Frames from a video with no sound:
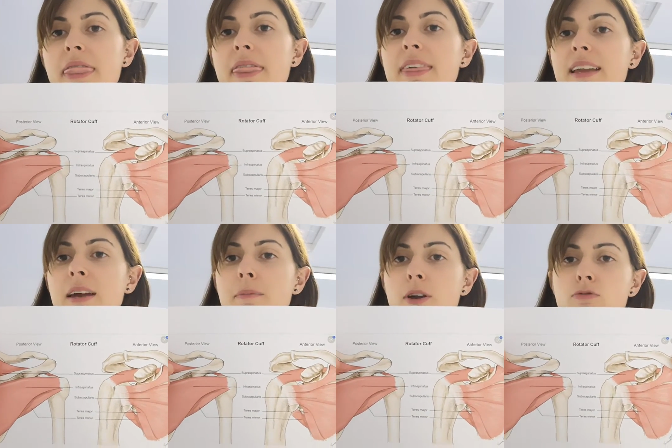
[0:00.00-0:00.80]
there
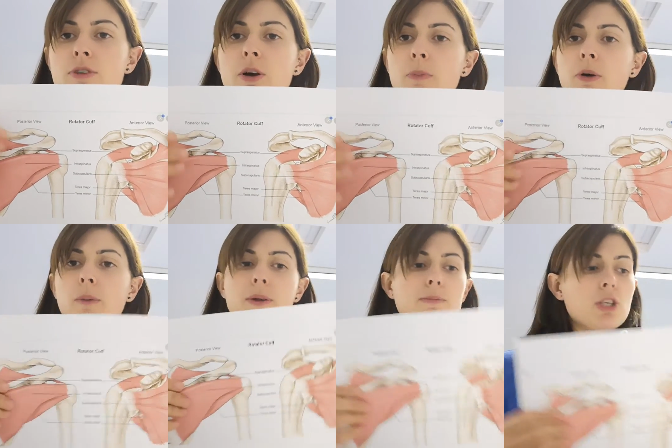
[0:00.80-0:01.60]
can be a real
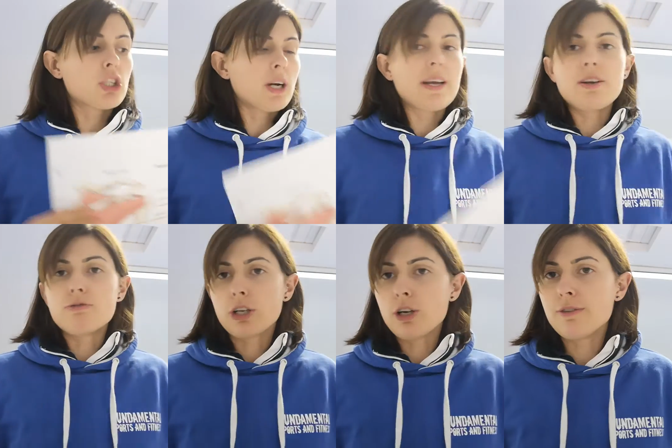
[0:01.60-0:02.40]
problem to try and
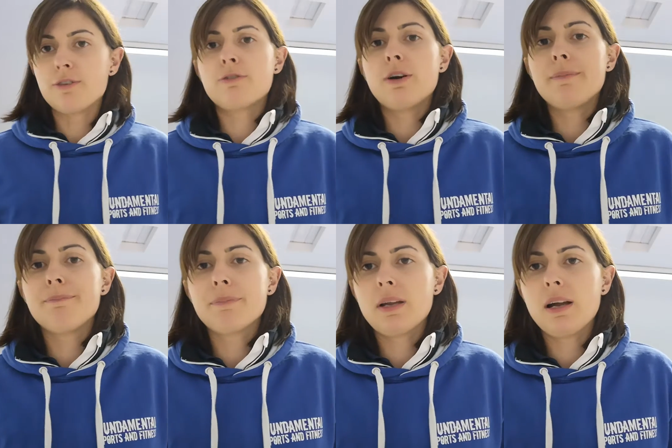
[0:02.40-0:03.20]
recover from.
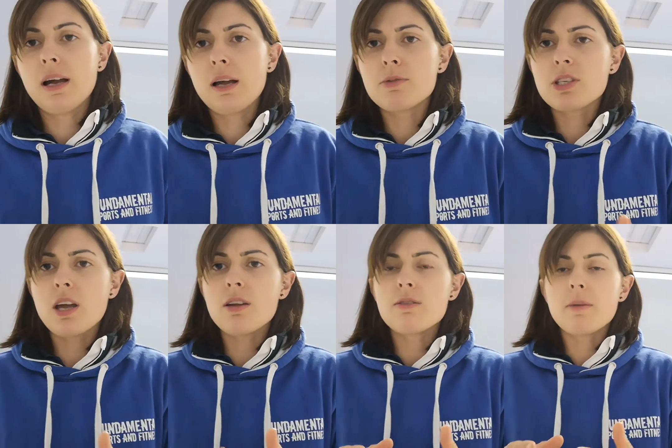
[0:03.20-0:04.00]

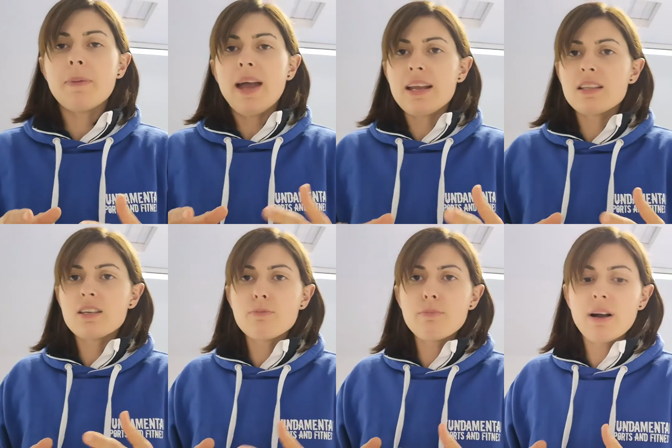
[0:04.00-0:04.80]
So the pain that
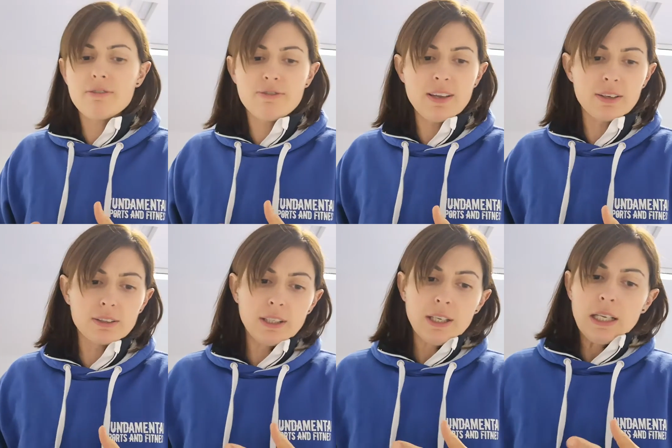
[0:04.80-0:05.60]
you might
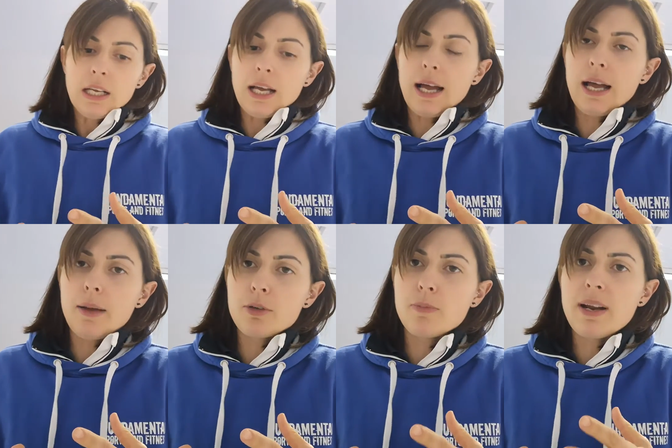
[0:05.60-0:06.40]
feel
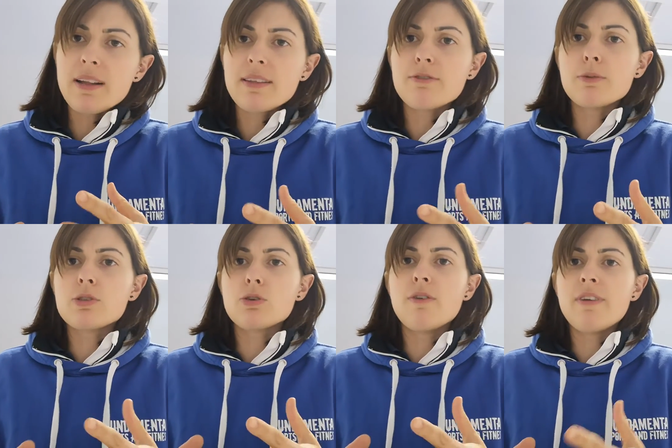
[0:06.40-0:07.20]
could be anything from
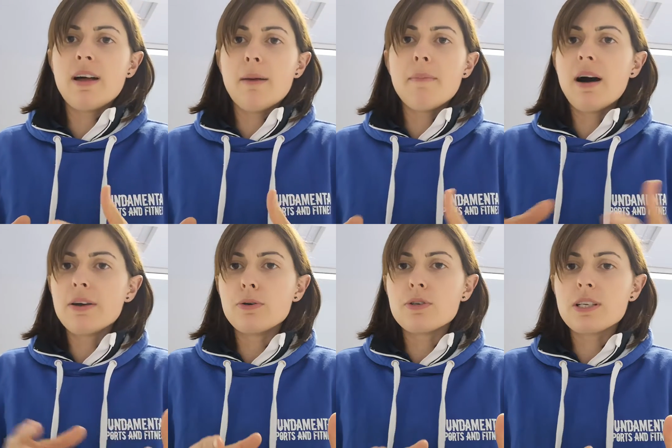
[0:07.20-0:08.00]
sort of a
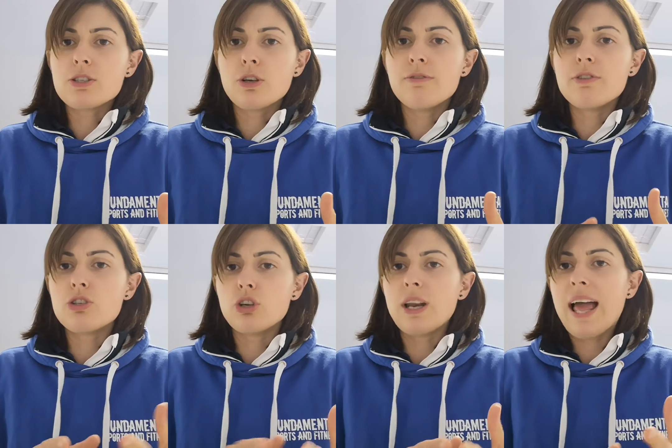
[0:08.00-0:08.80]
mild sort of
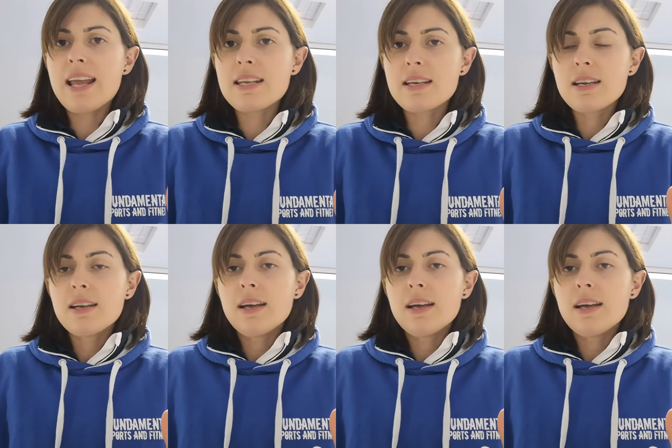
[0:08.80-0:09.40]
dull ache